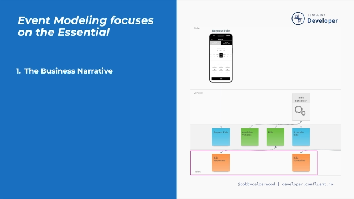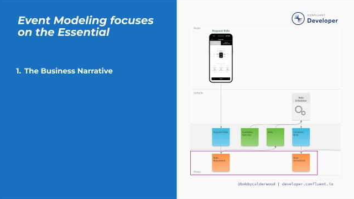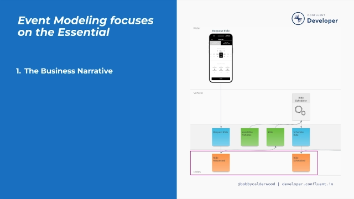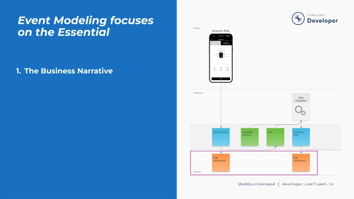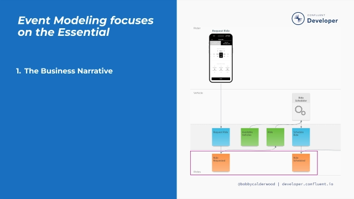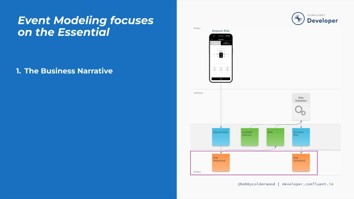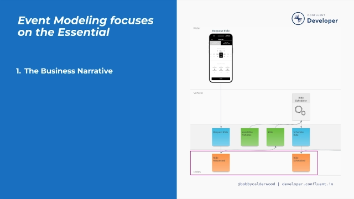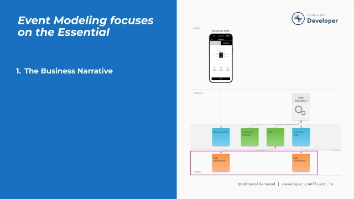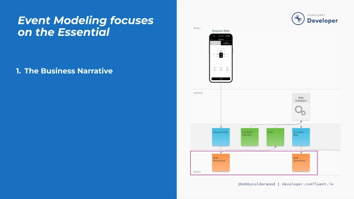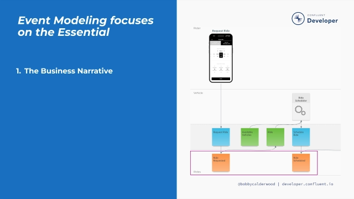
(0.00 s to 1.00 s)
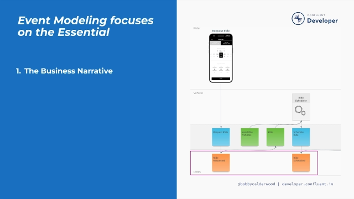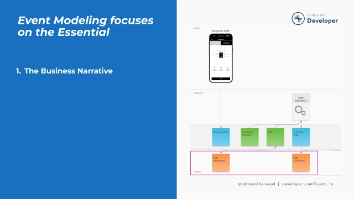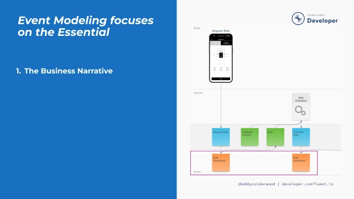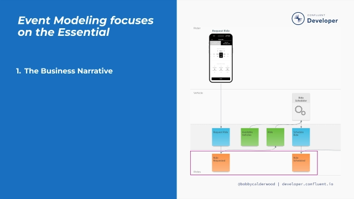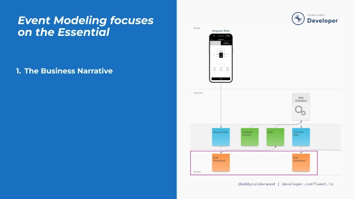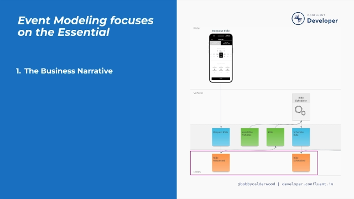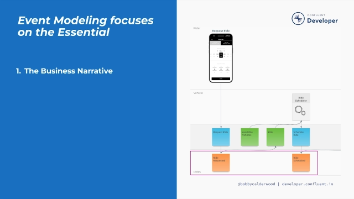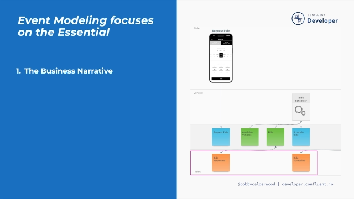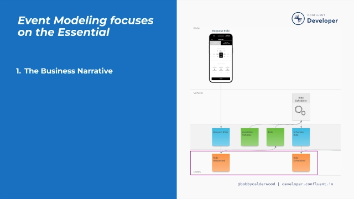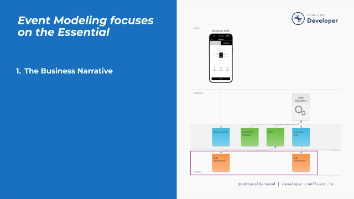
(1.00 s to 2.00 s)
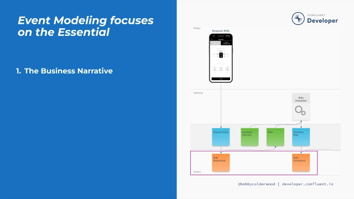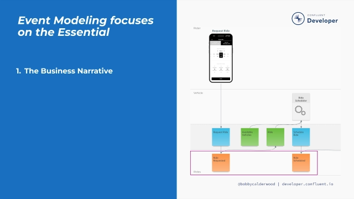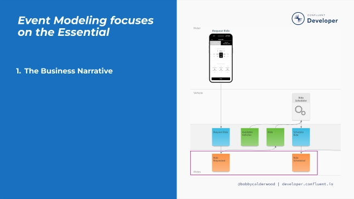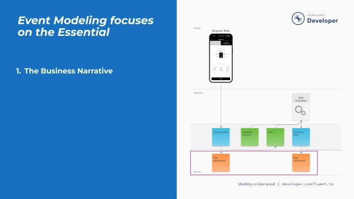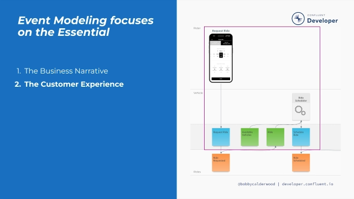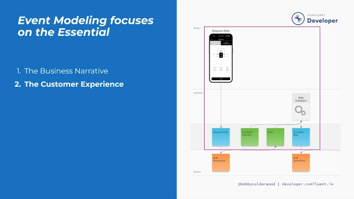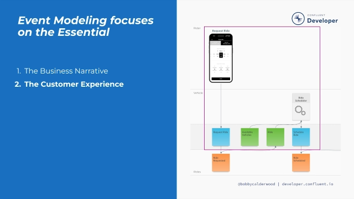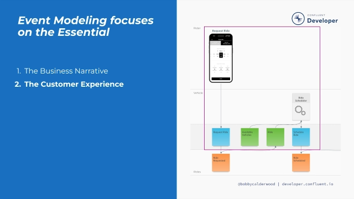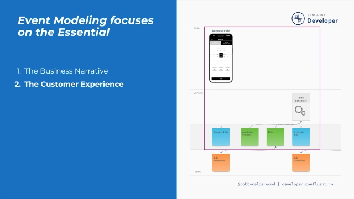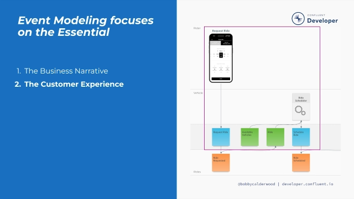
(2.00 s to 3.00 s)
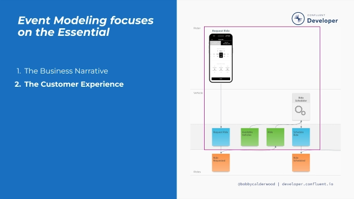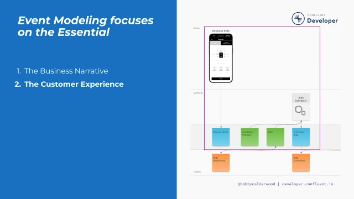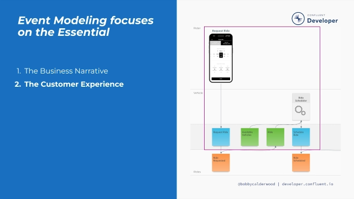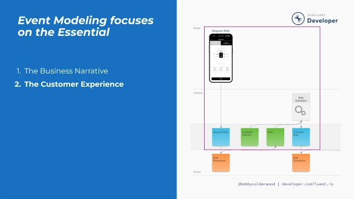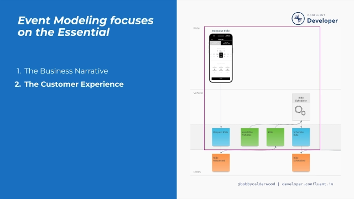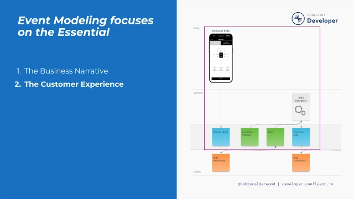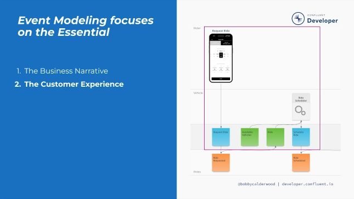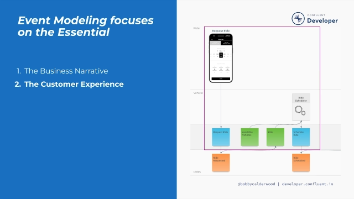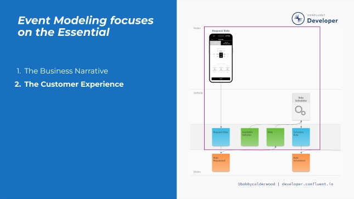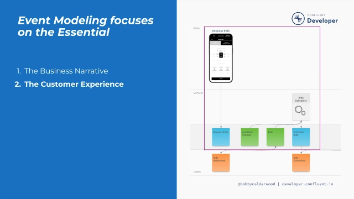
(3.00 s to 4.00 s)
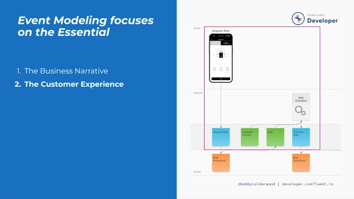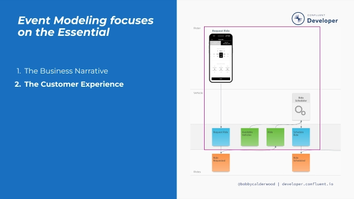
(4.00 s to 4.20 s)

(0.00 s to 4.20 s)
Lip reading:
[unreadable: no face in view]